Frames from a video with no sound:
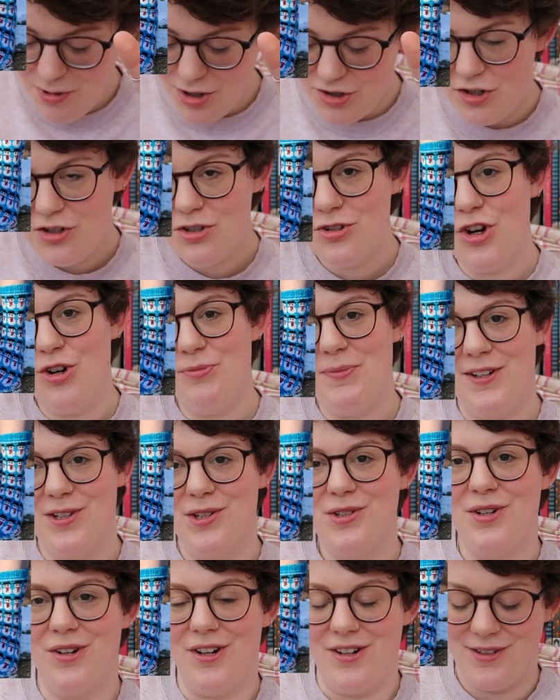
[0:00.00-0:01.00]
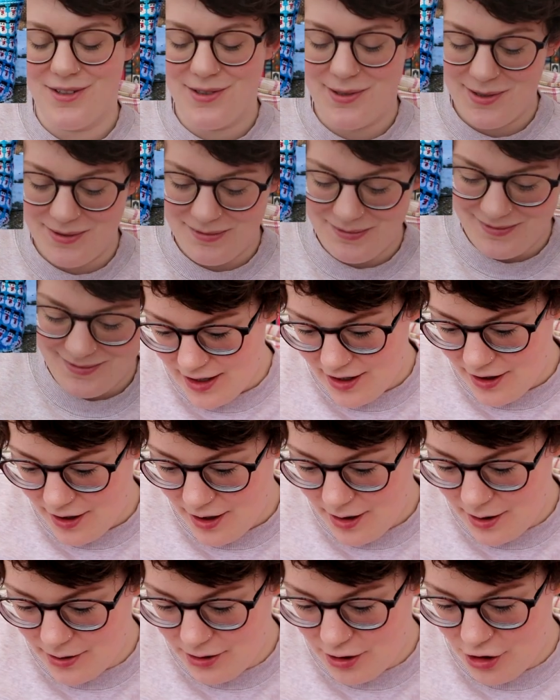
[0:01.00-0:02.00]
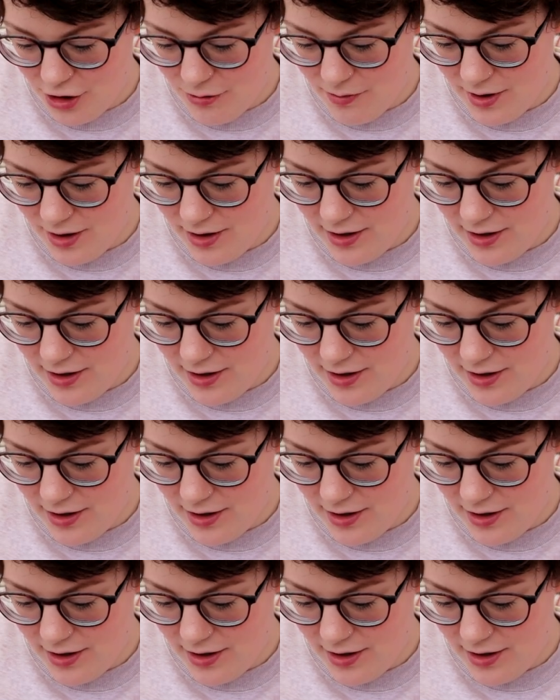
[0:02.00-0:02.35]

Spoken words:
Mr. Snowman Socks. October